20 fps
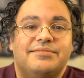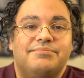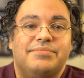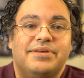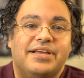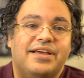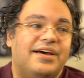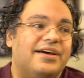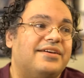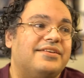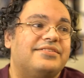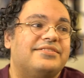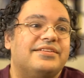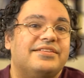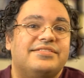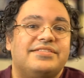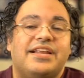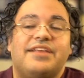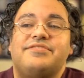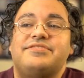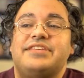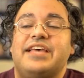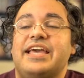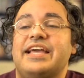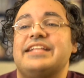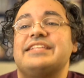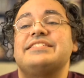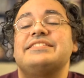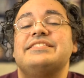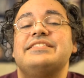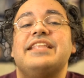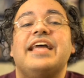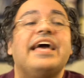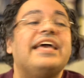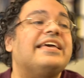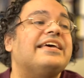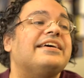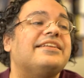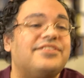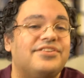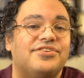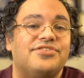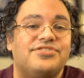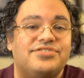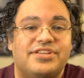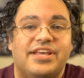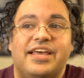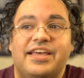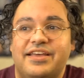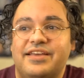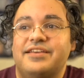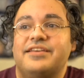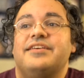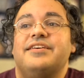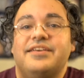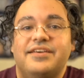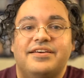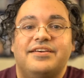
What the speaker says: Because instead of saying it's like it, you're saying